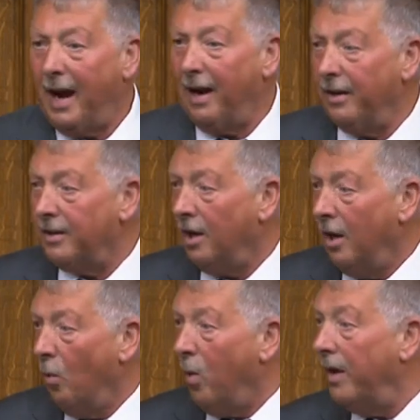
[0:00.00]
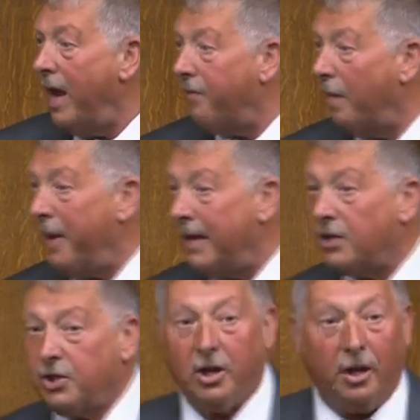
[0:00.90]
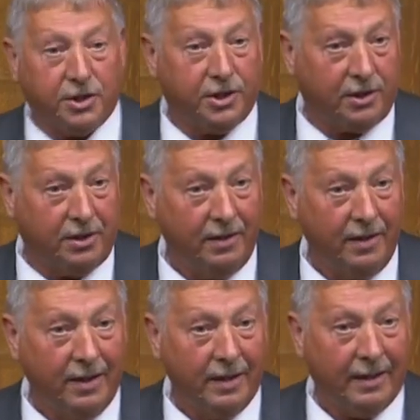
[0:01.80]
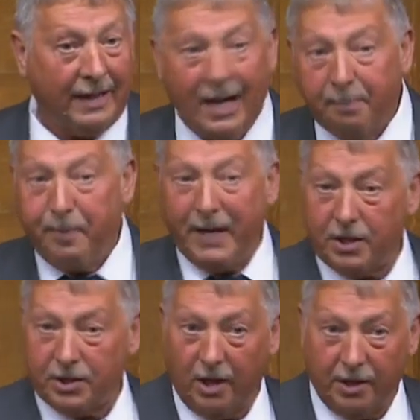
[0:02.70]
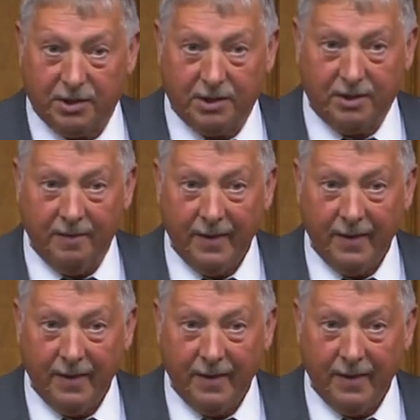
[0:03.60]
Ireland will never be discussed, can't be discussed,